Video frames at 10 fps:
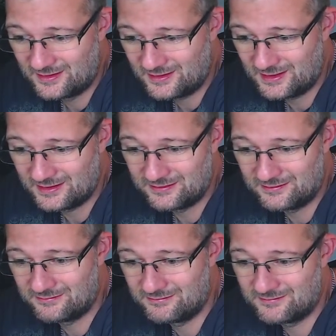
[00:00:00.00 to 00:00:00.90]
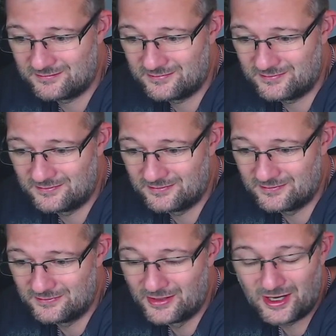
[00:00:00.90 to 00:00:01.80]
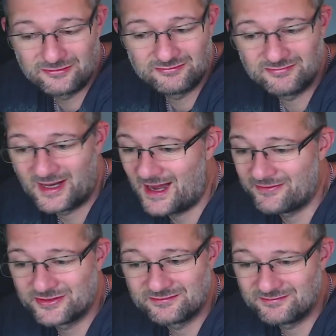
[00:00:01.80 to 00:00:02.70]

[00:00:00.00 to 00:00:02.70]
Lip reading: in, no, I haven't,